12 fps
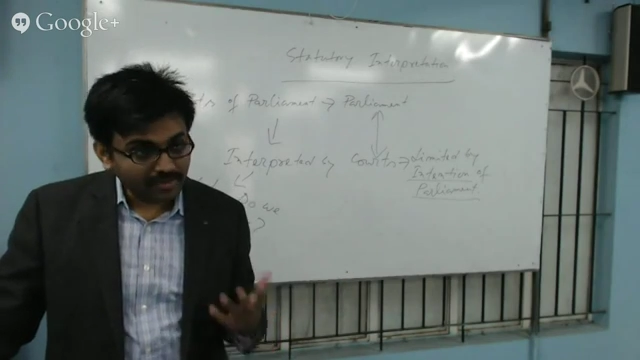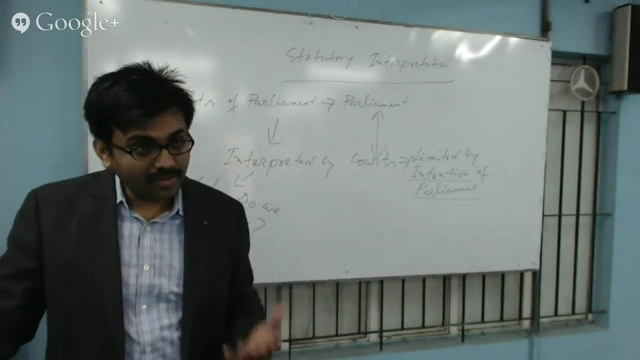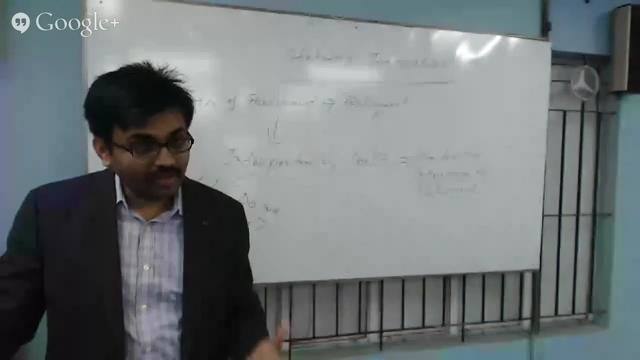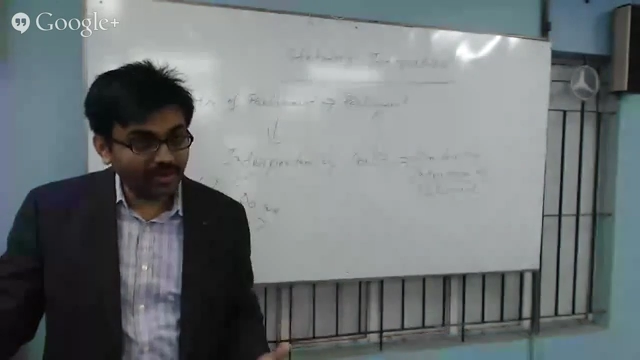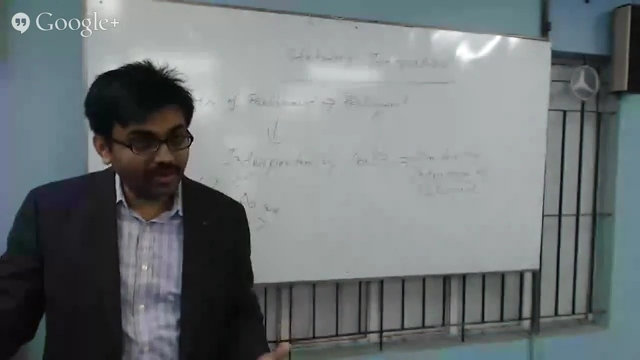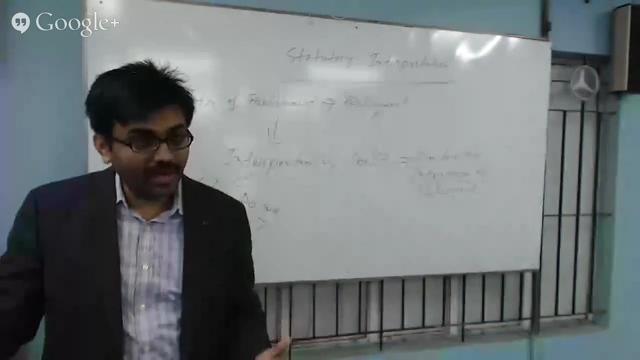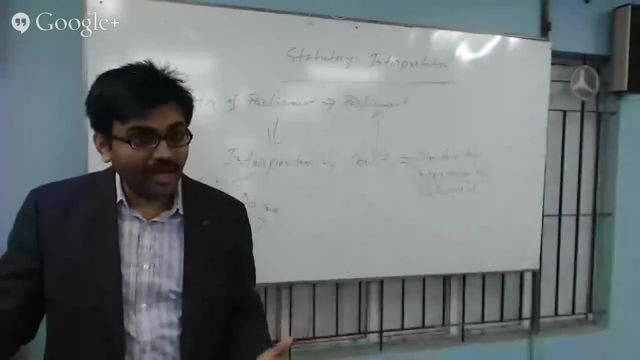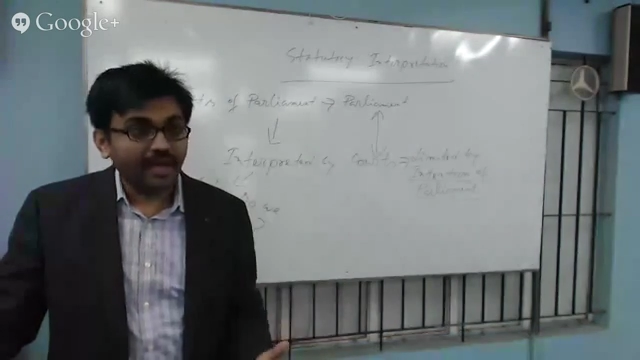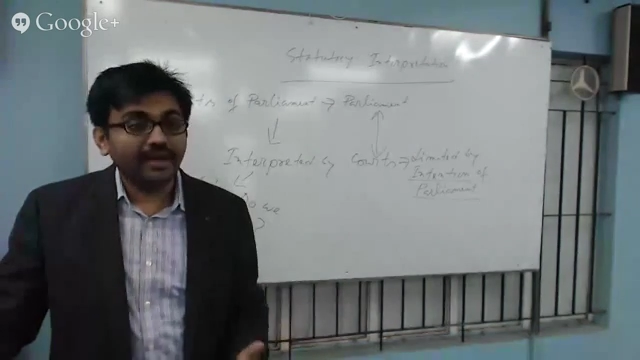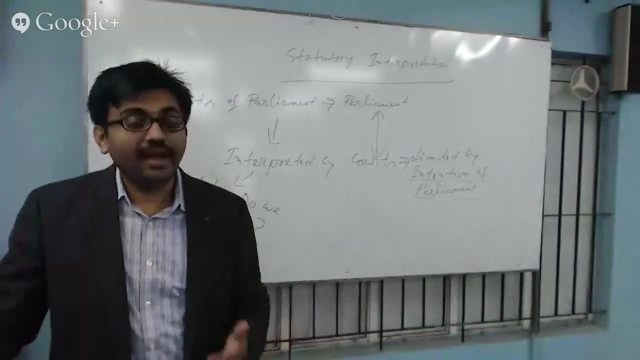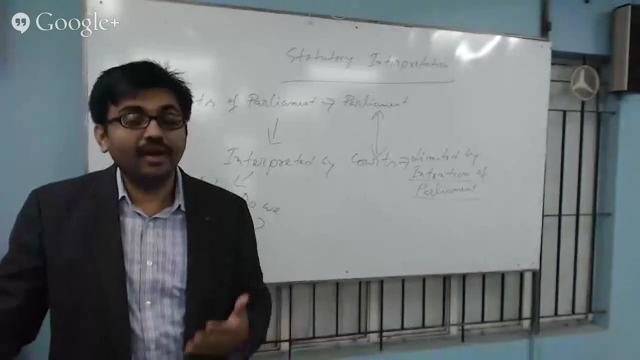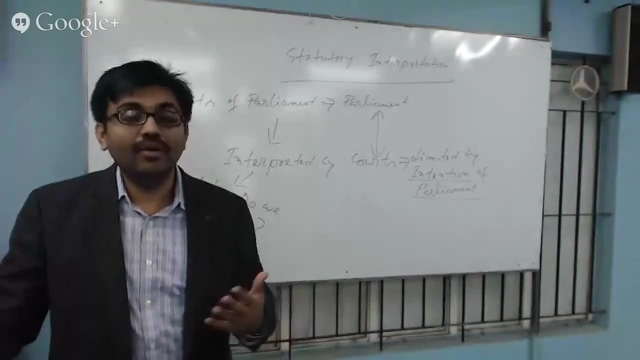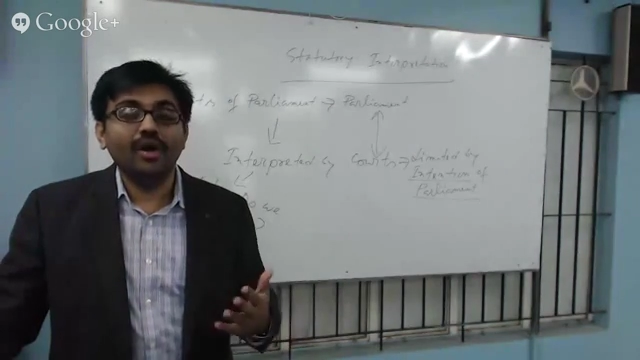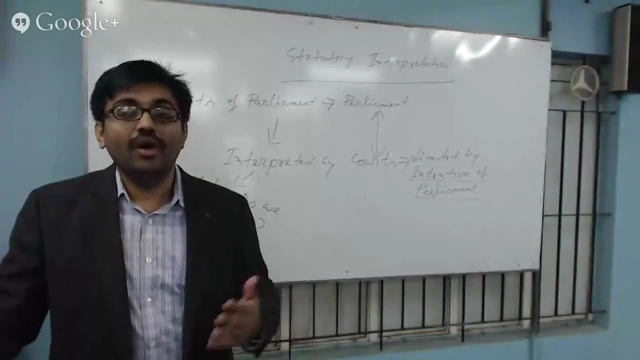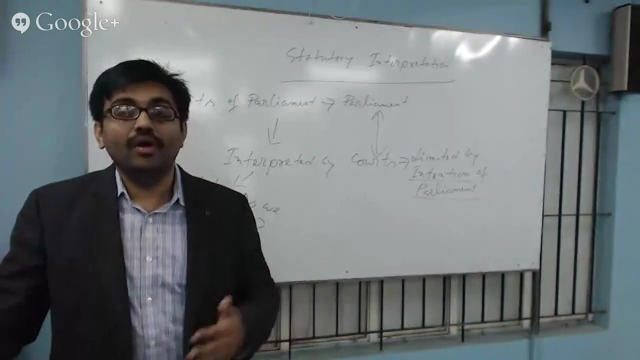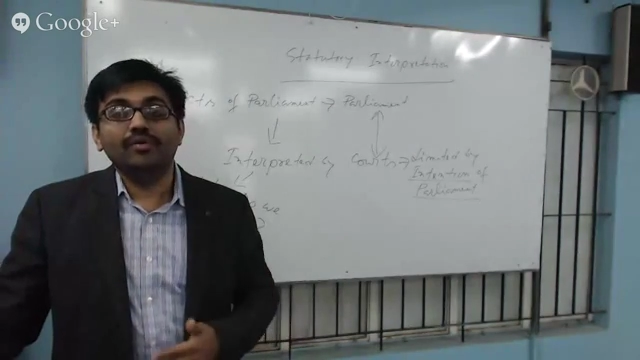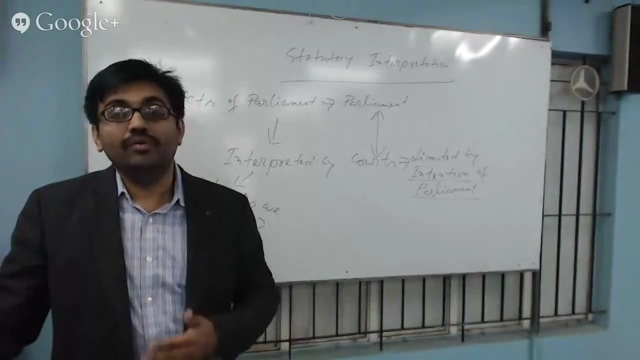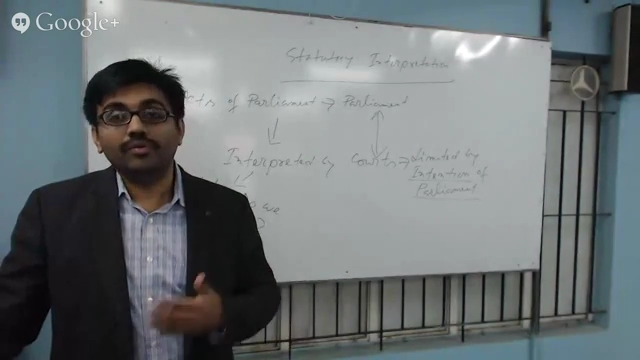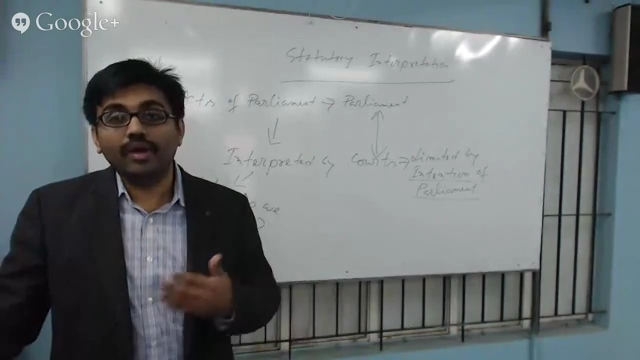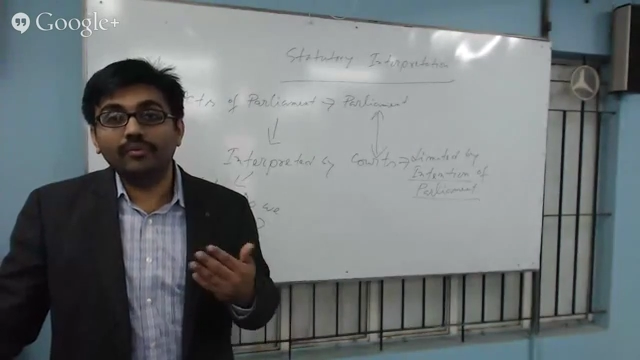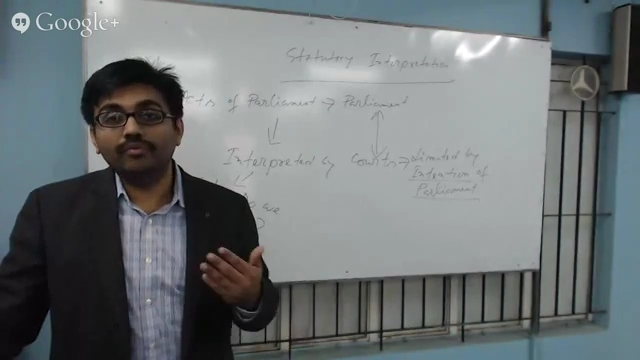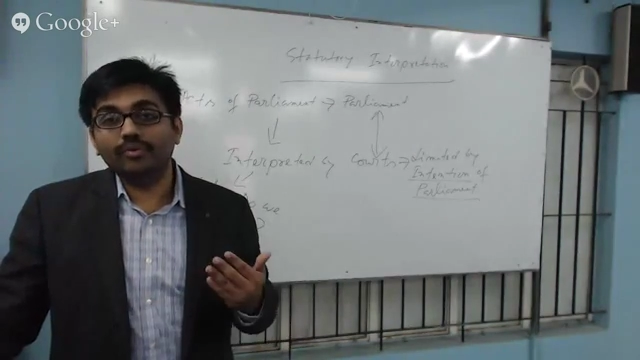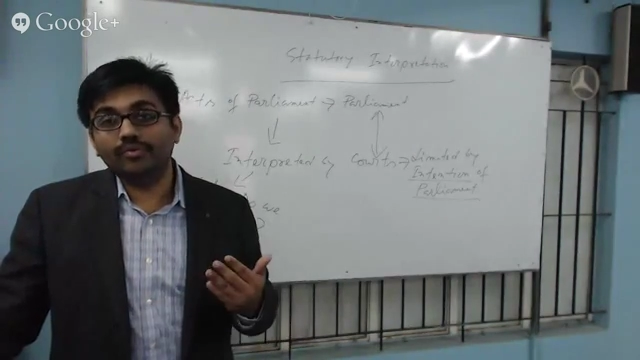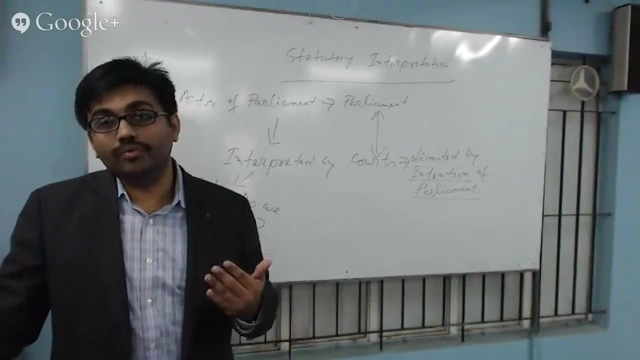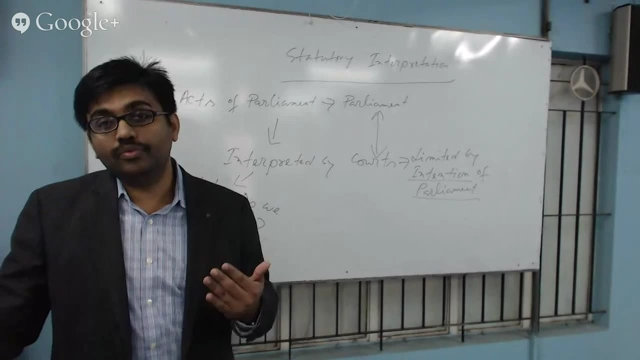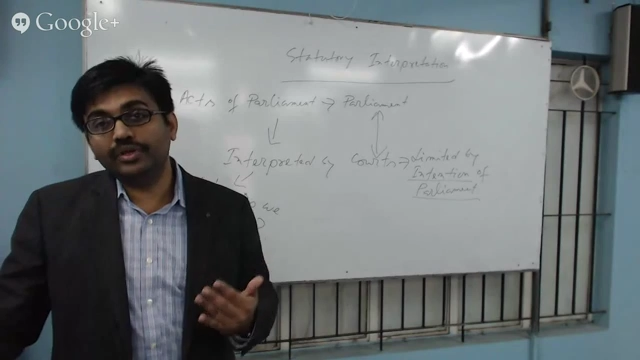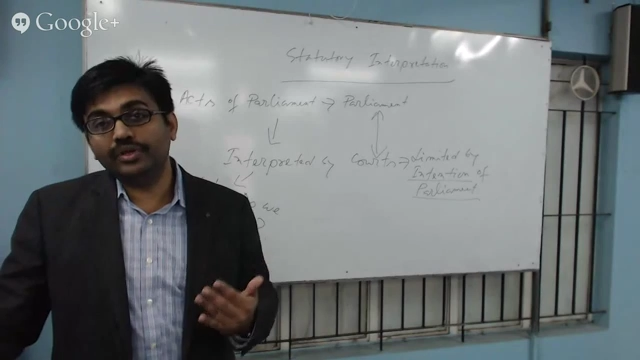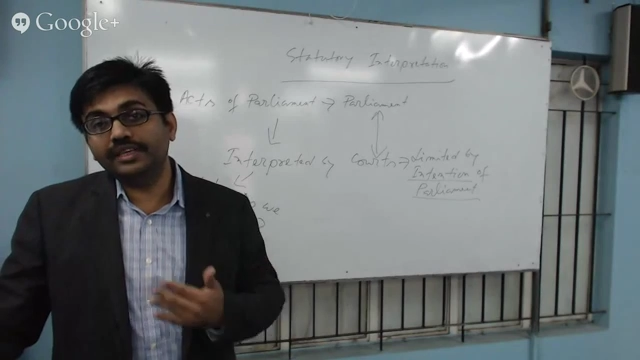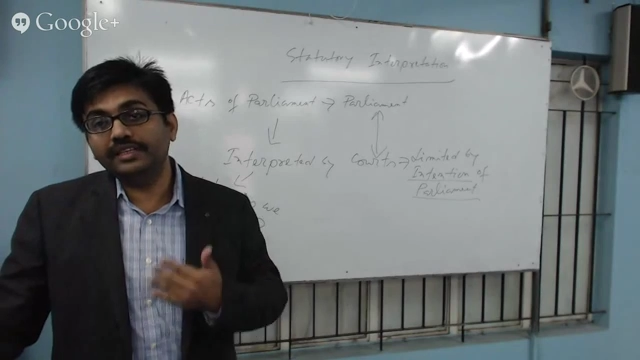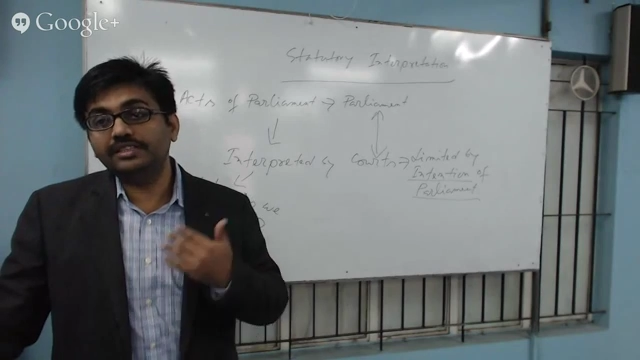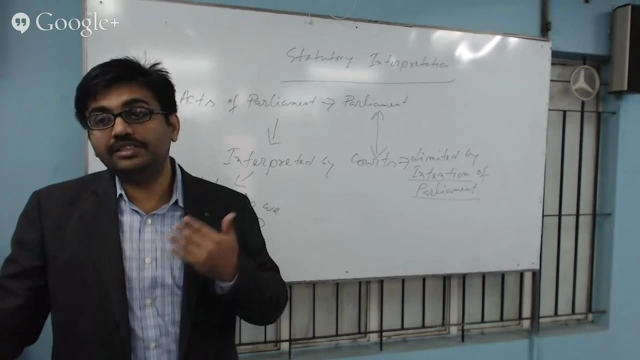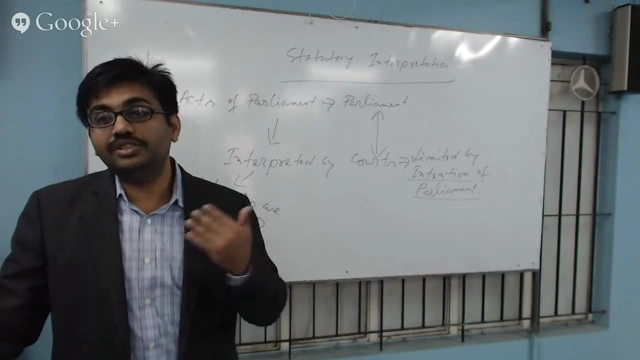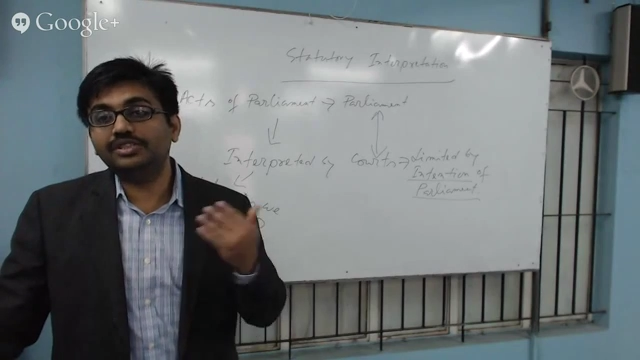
Okay, now with this